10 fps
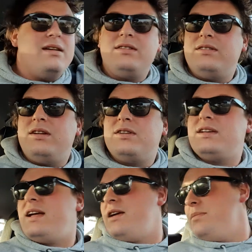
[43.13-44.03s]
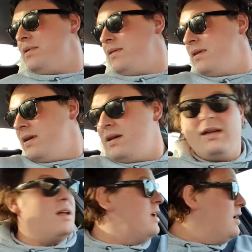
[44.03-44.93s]
like I say, I hope
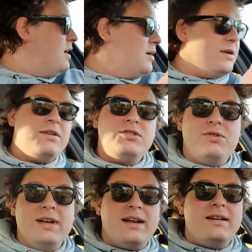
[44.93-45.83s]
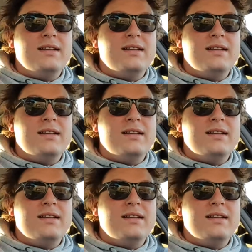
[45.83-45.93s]
you're enjoying it.